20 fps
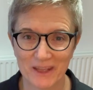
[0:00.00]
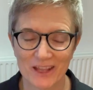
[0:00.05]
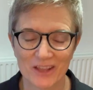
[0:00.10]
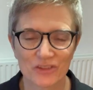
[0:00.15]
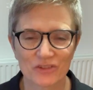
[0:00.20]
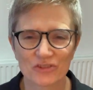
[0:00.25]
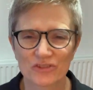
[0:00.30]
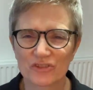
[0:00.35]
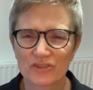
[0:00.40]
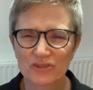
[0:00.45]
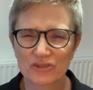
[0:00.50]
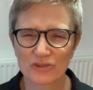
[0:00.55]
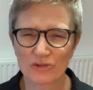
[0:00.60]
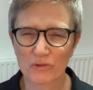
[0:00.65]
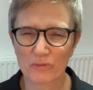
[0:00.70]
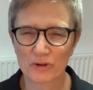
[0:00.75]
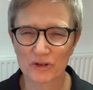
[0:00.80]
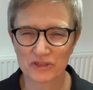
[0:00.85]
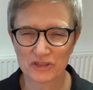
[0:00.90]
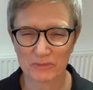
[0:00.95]
There's so
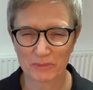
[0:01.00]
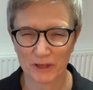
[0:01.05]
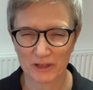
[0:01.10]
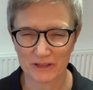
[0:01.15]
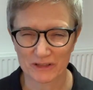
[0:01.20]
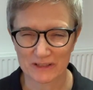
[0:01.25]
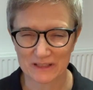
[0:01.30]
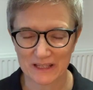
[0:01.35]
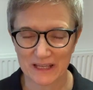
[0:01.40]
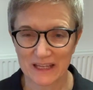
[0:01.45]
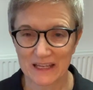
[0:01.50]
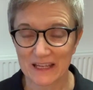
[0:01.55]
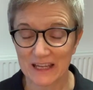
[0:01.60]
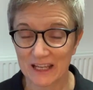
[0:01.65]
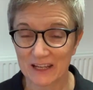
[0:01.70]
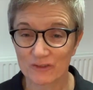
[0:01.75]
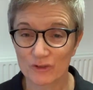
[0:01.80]
much about us. And